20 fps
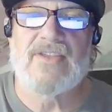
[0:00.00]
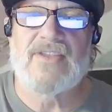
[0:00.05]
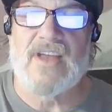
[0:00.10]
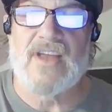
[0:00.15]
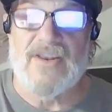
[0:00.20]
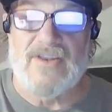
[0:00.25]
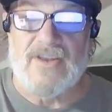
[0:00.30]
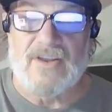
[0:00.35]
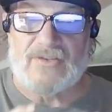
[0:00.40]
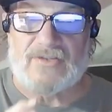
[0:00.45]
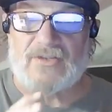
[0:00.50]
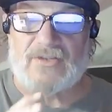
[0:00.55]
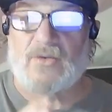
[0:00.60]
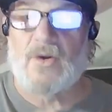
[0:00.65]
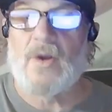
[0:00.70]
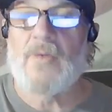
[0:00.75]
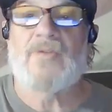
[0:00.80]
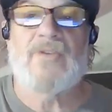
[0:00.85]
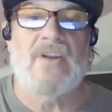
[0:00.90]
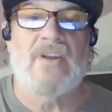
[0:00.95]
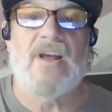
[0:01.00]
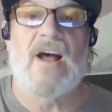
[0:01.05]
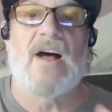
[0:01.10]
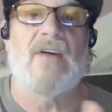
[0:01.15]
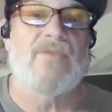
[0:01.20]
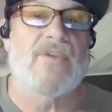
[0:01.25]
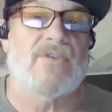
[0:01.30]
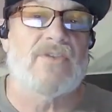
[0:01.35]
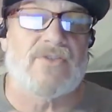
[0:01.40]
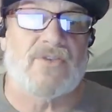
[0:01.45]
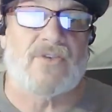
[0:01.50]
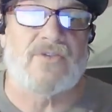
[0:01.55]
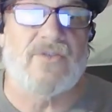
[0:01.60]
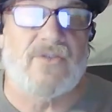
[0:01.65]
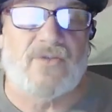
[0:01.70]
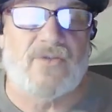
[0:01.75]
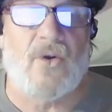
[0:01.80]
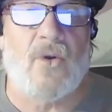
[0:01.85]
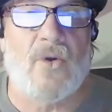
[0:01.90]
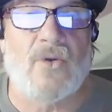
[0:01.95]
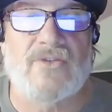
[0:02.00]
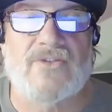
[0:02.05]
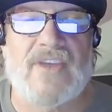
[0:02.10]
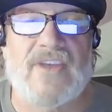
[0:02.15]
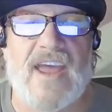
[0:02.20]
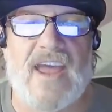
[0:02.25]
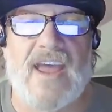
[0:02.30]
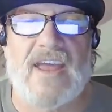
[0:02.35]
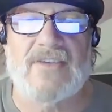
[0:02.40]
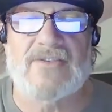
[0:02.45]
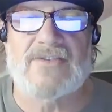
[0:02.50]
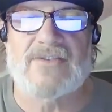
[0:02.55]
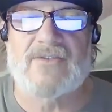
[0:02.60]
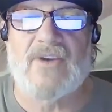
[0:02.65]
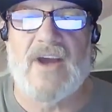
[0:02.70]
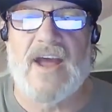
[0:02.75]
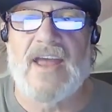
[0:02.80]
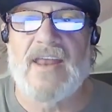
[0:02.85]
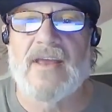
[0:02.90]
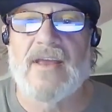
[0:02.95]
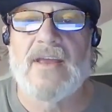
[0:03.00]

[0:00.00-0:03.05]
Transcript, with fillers: the description of the scroll's taste right